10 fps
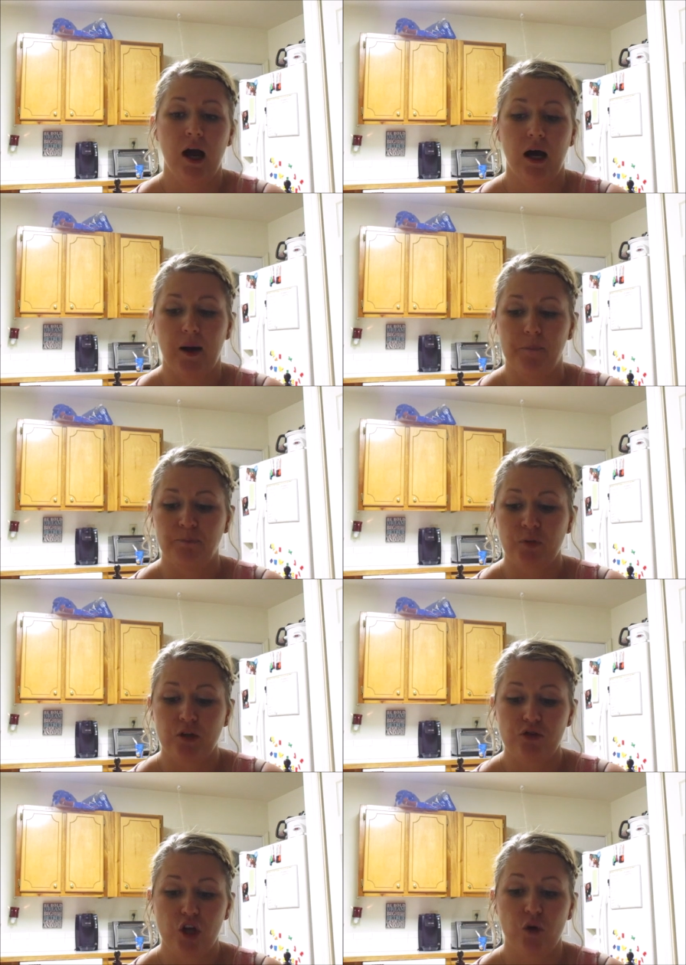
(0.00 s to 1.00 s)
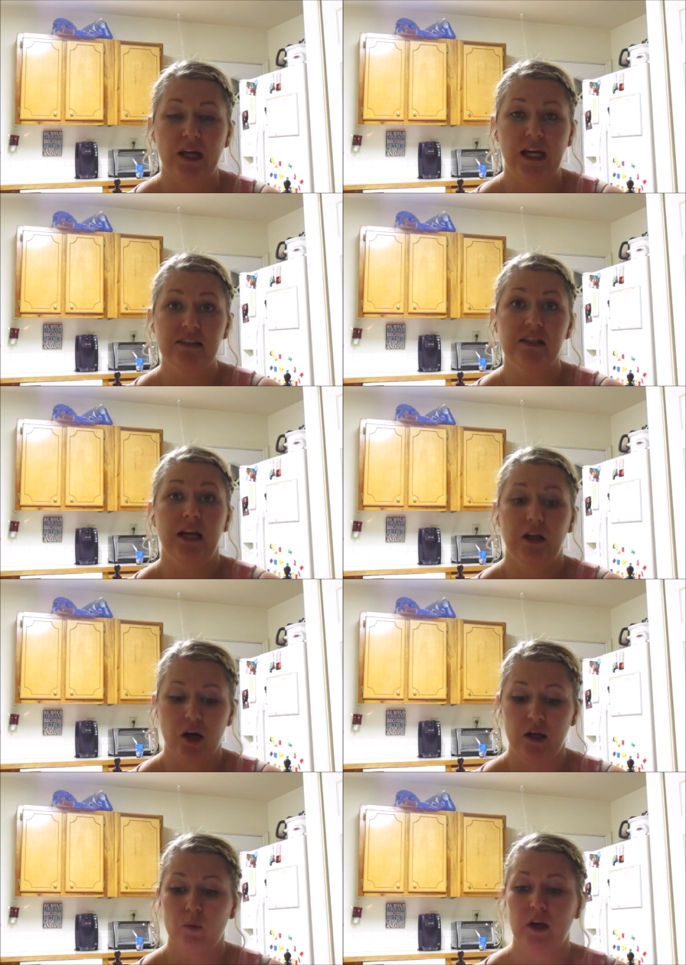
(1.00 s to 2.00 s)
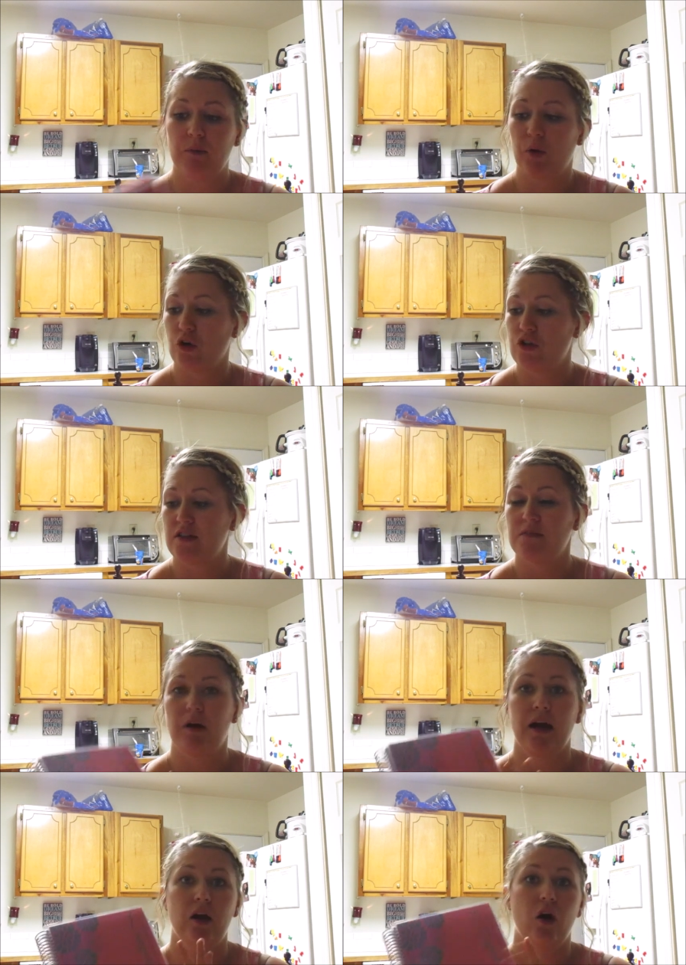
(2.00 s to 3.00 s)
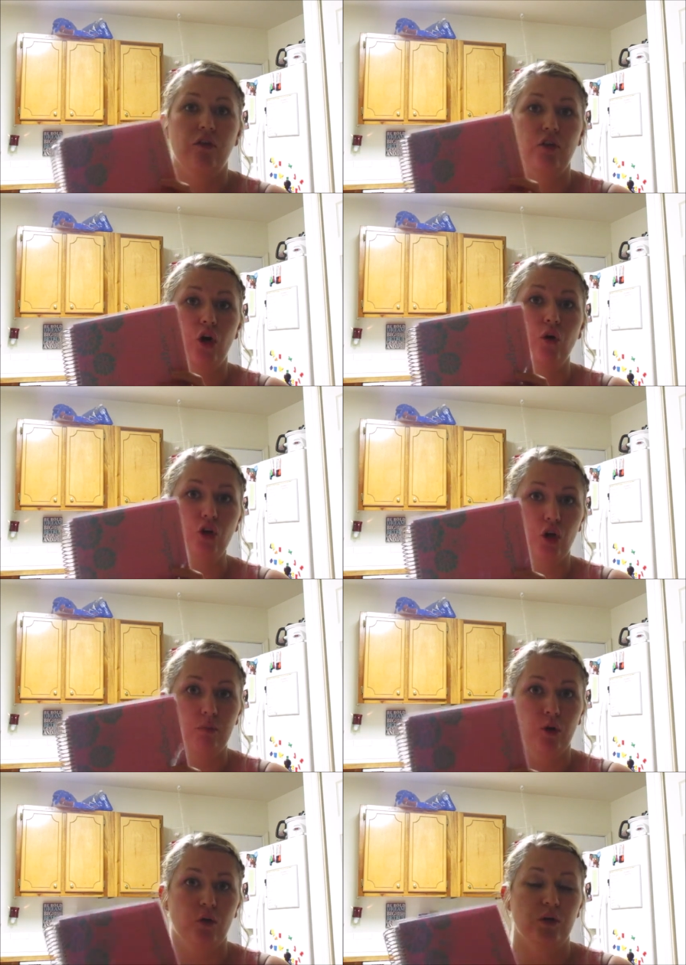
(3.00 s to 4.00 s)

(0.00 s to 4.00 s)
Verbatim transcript: Um, so like I said, I got it when I purchased my on-the-go notebook,